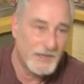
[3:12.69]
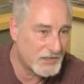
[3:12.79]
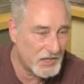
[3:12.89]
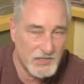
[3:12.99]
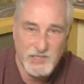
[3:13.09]

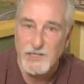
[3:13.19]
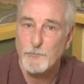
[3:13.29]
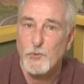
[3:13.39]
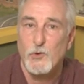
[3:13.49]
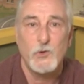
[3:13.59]
It's
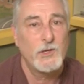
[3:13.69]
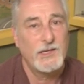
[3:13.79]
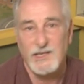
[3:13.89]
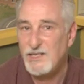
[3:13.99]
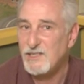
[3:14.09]
simple,
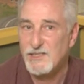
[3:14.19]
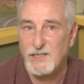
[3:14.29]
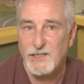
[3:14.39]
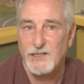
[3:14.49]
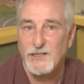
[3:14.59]

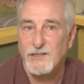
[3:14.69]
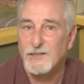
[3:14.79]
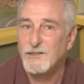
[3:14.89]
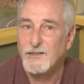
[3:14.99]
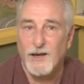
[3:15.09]
easy,
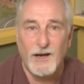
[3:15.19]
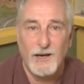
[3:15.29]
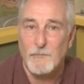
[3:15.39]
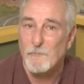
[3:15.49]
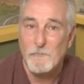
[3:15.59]

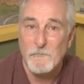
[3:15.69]
and